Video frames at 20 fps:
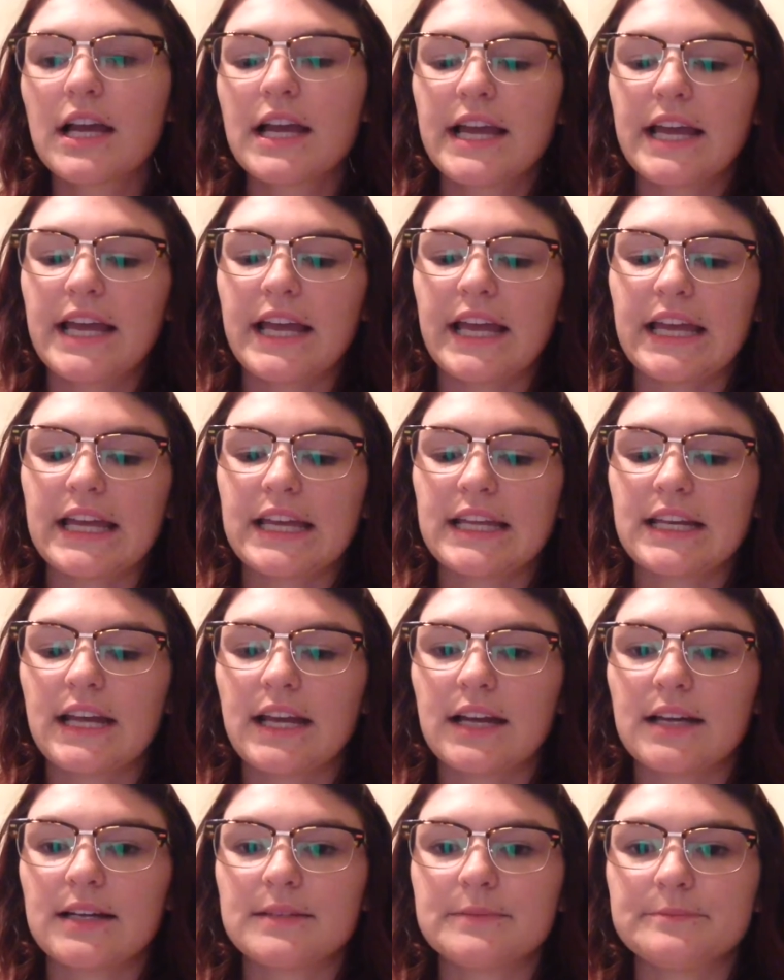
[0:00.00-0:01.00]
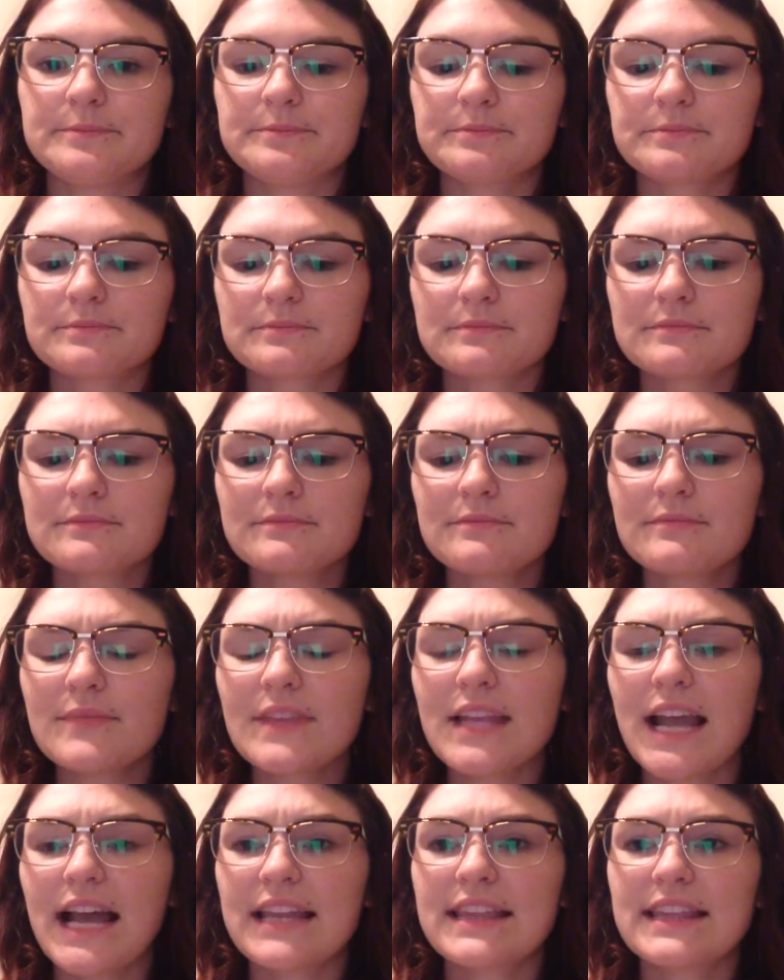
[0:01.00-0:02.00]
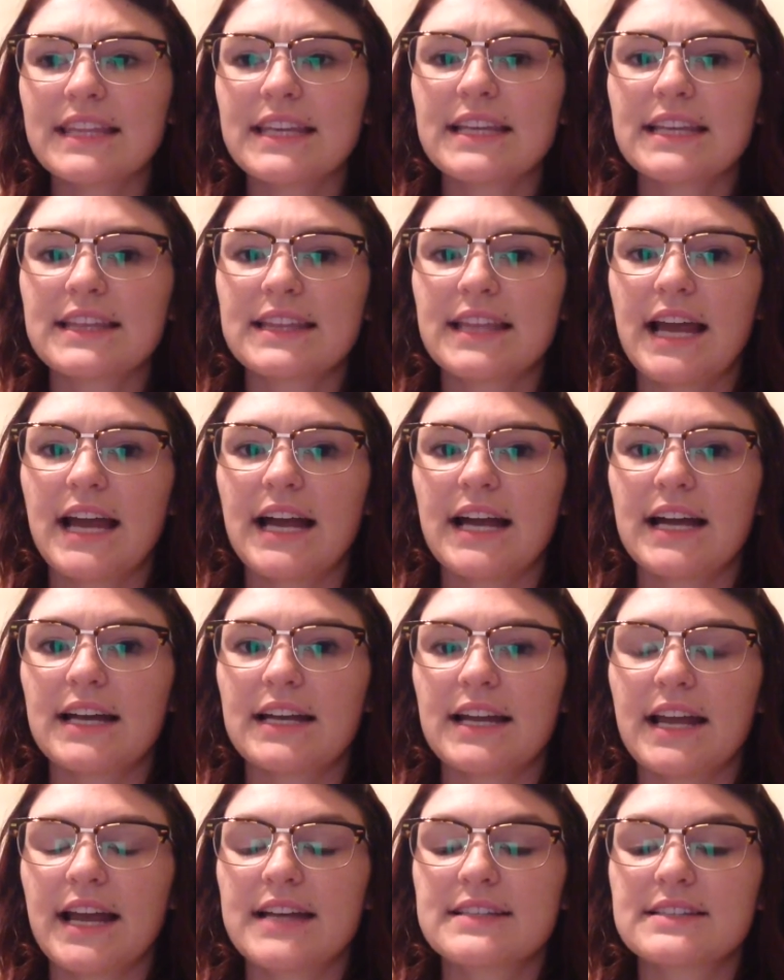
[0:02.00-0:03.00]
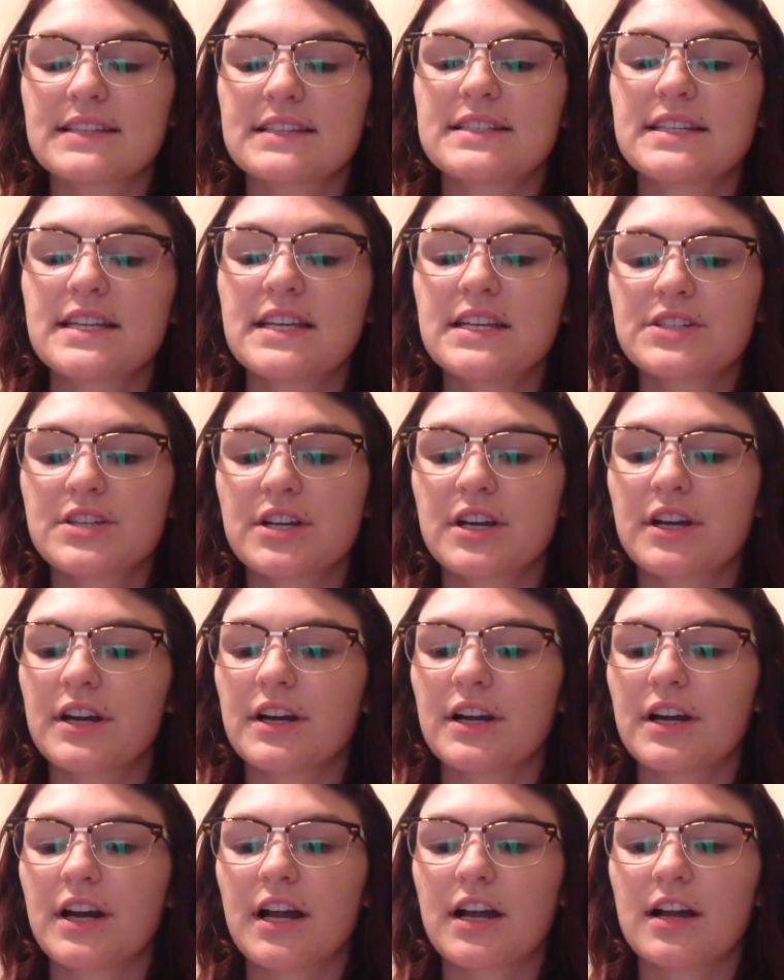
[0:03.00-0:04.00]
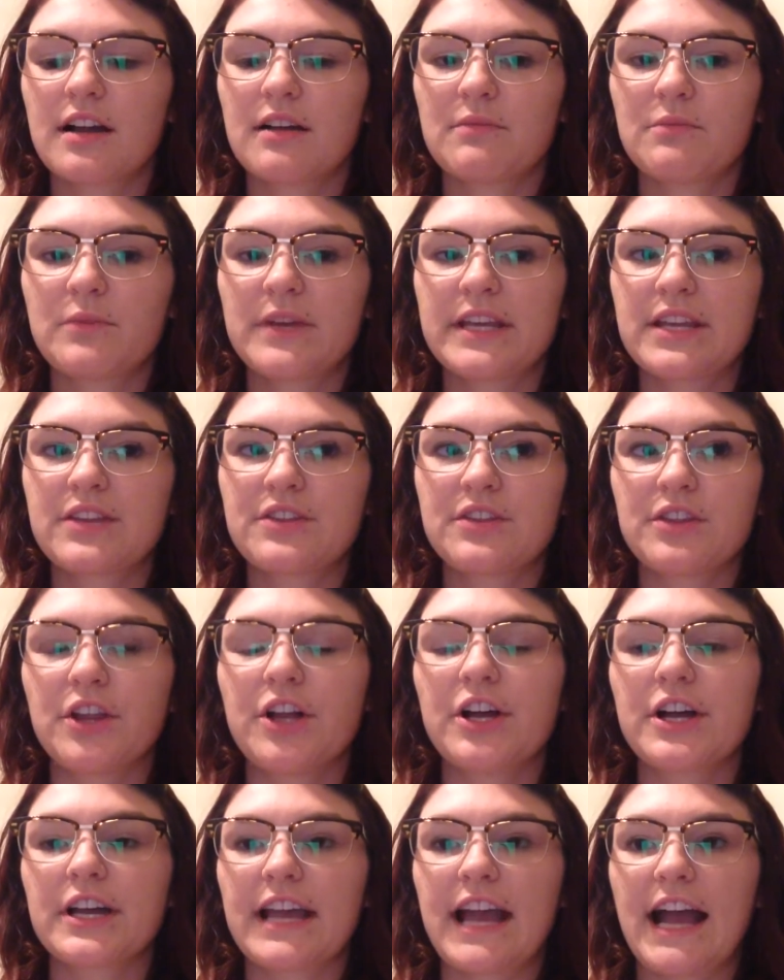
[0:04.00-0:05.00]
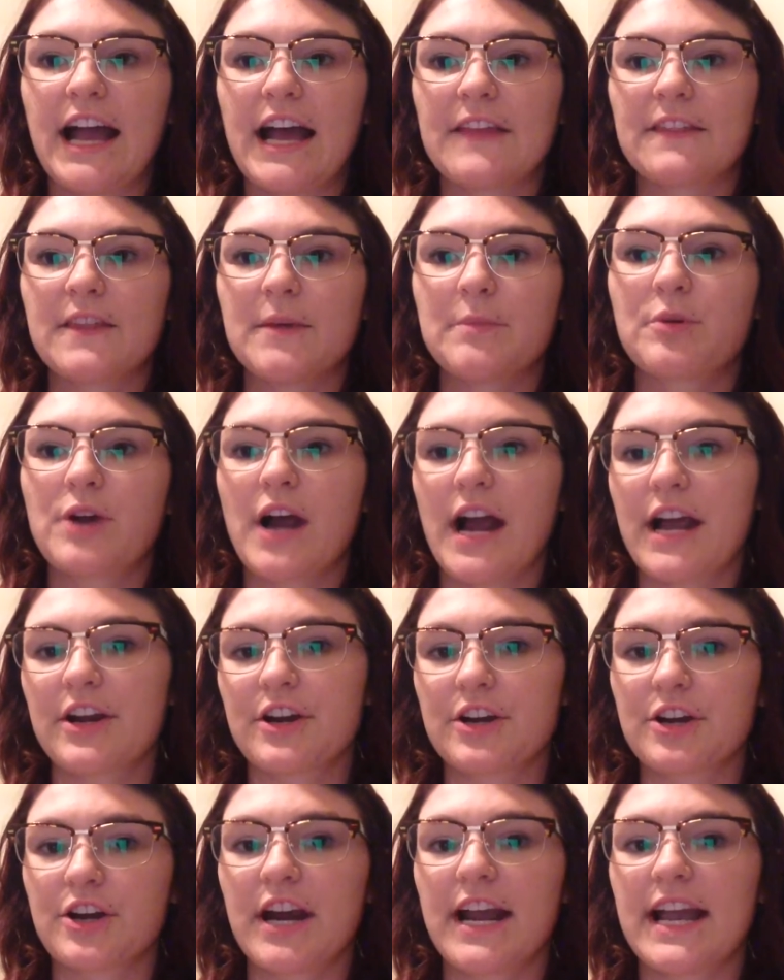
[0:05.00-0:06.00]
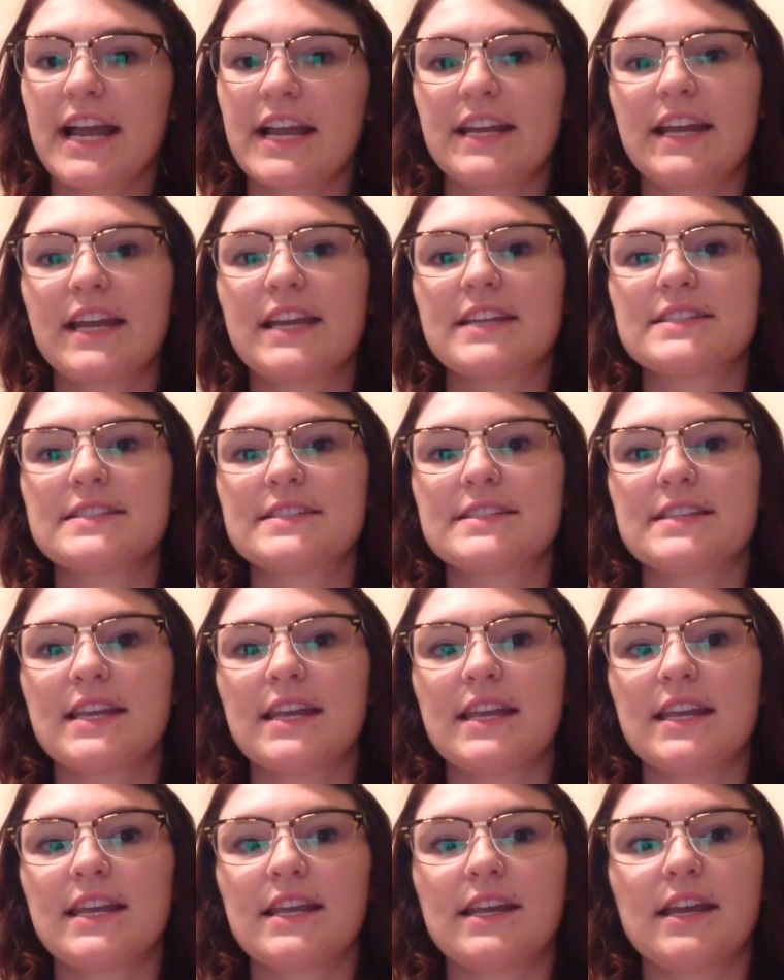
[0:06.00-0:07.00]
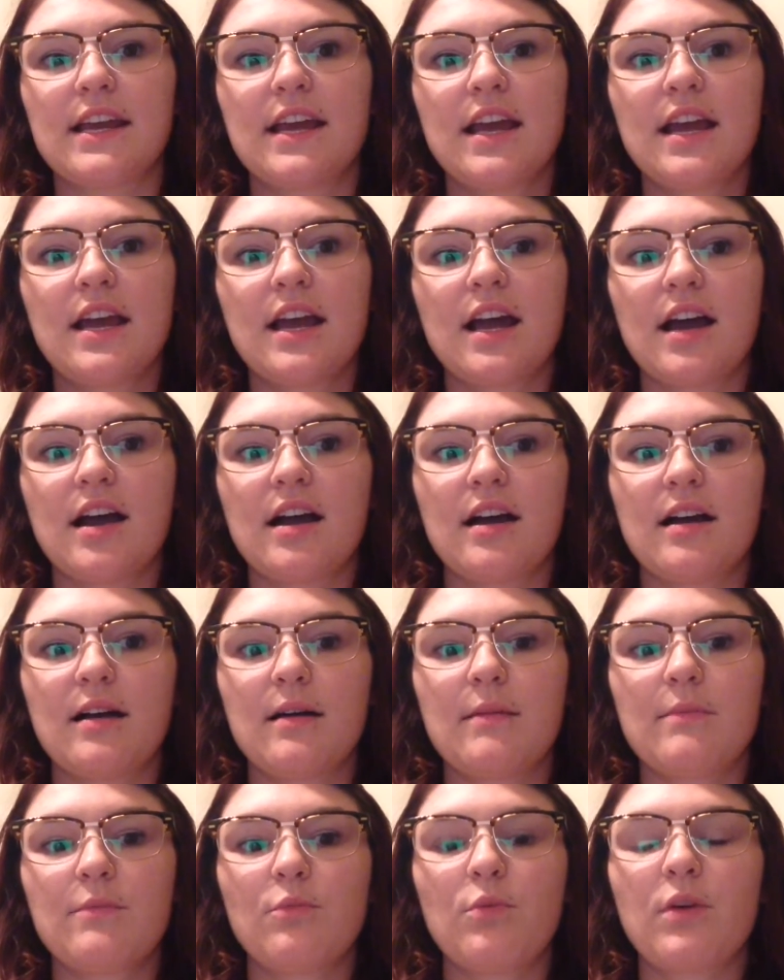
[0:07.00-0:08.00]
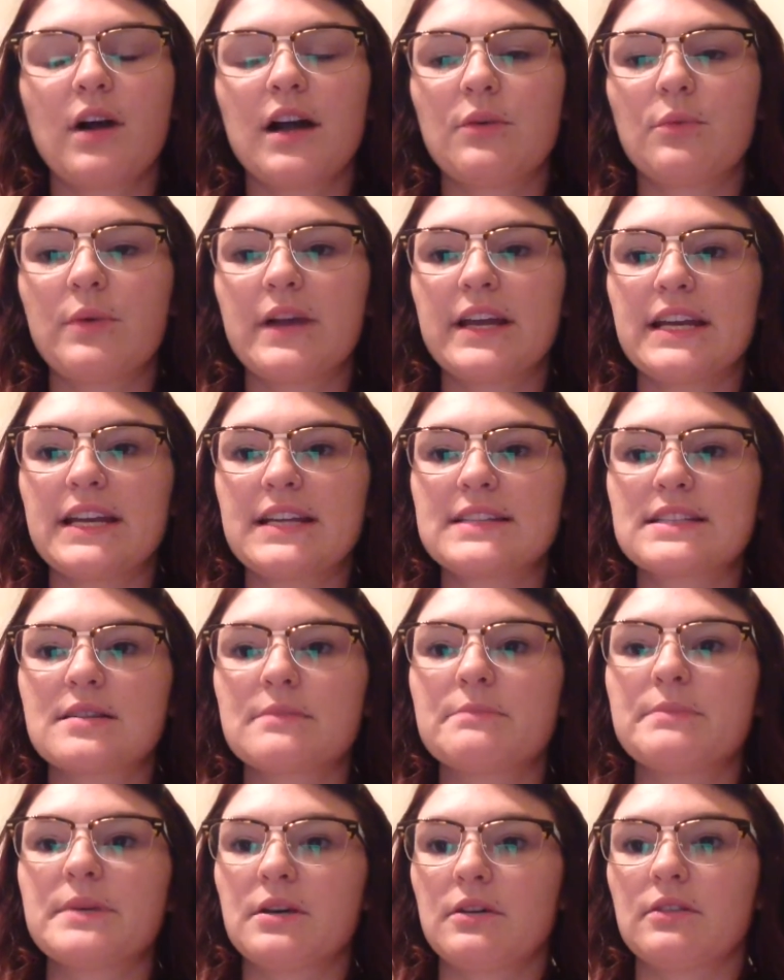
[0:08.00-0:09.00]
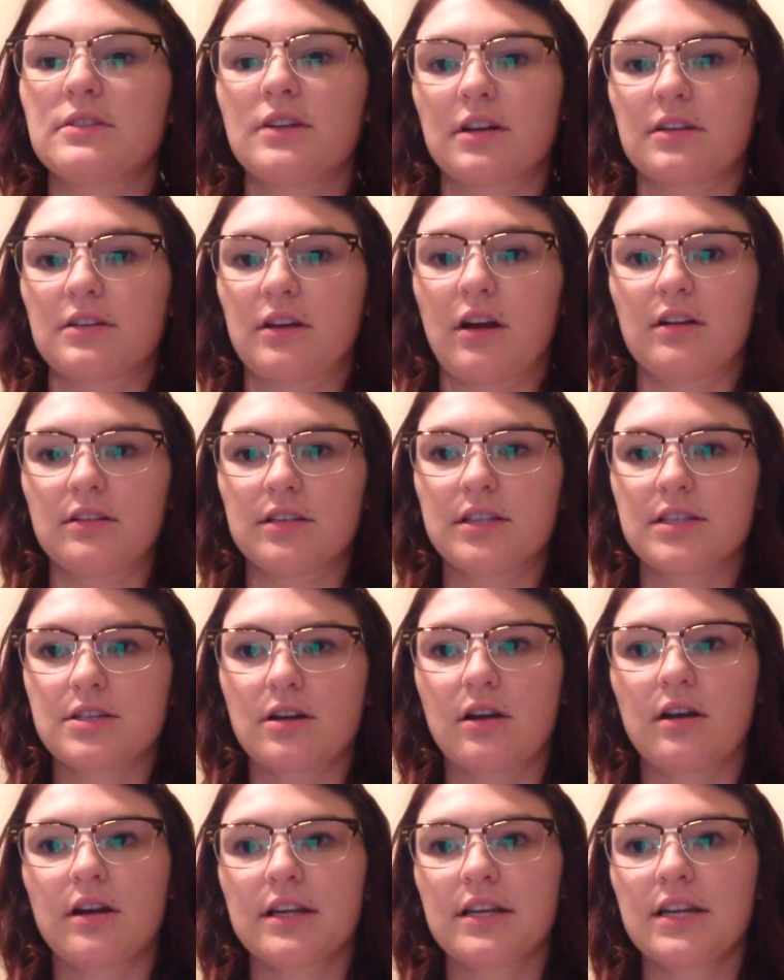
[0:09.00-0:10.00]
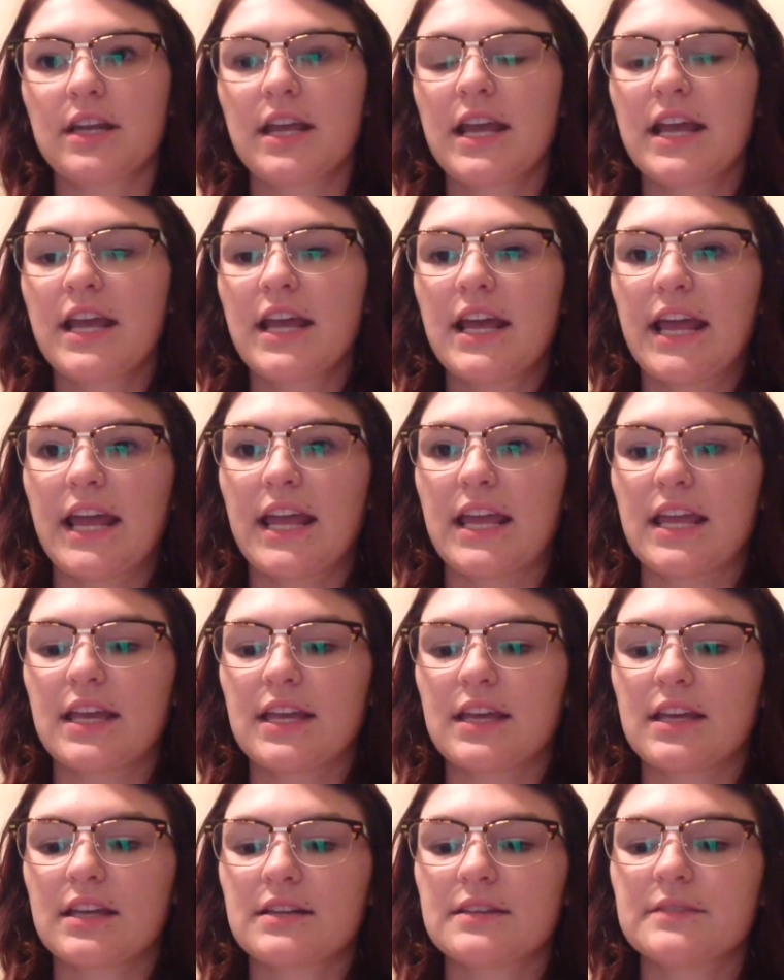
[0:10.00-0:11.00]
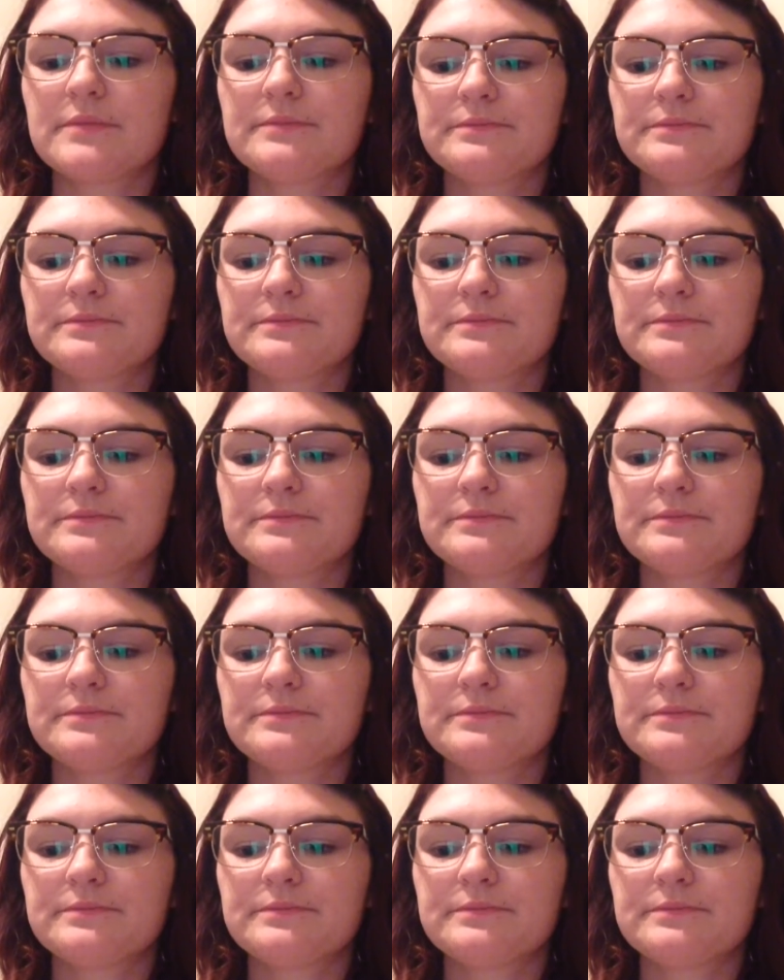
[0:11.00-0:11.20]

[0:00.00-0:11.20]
And I think that as a teacher, we can look at the prior grade and see what we need to build our knowledge on. And